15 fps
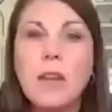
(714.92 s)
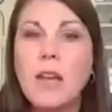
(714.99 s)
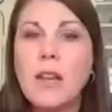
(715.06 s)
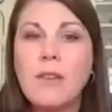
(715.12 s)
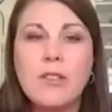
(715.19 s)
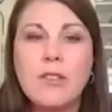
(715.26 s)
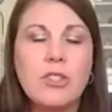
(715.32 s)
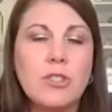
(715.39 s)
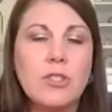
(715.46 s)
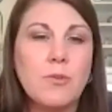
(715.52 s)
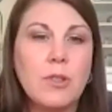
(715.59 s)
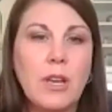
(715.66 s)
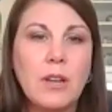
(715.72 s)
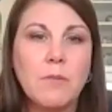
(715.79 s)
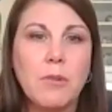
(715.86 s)
and not even just
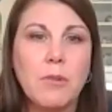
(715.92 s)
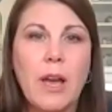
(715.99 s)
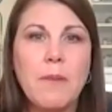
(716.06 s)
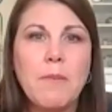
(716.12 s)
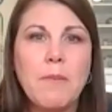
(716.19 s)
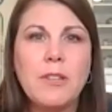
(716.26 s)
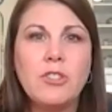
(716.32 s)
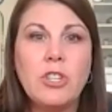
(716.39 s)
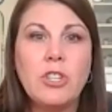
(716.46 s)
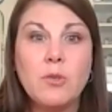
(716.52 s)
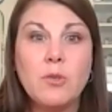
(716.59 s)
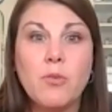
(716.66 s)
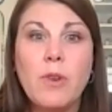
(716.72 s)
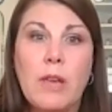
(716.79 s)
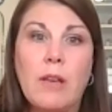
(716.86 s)
relatable. I mean,
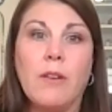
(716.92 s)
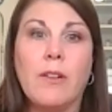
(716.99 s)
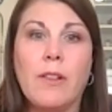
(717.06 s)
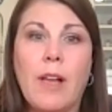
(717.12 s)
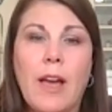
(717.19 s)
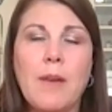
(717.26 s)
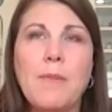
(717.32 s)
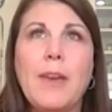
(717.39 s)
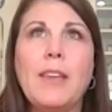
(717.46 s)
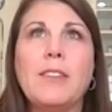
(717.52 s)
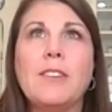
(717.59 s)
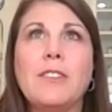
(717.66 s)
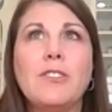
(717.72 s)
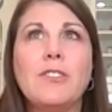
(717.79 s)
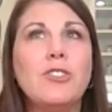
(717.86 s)
she's real. I
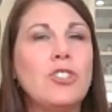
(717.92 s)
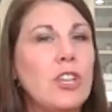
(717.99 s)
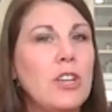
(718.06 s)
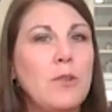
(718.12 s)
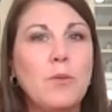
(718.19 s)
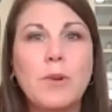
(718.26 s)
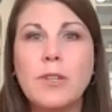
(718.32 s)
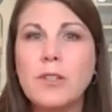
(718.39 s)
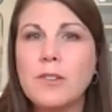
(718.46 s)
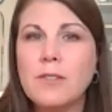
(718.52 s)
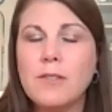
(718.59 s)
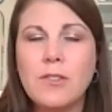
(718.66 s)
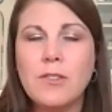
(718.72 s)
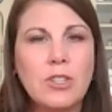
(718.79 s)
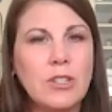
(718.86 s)
mean, yeah. she
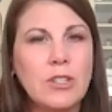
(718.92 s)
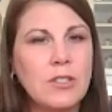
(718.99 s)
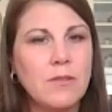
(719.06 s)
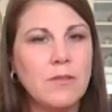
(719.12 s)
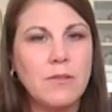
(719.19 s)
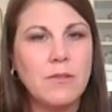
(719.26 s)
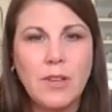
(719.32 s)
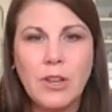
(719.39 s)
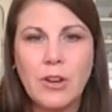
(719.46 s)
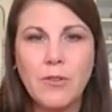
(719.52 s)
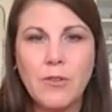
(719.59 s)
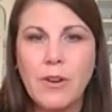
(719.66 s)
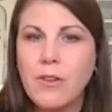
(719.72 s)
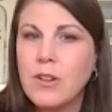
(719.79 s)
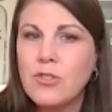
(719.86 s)
will she's, you know,
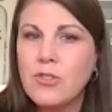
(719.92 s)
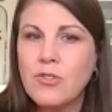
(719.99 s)
very